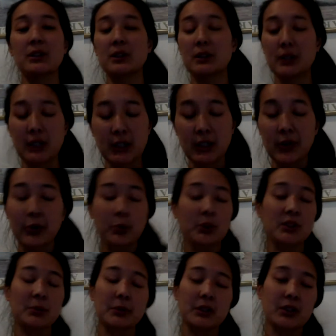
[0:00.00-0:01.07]
and another
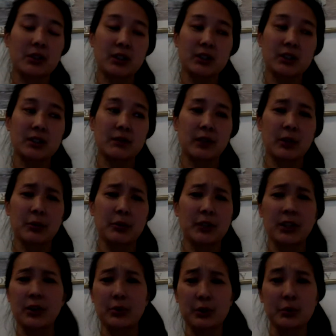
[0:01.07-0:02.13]
one's been in the toxic environment
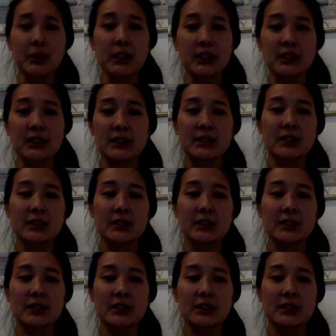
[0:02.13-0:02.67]
for like 3 weeks,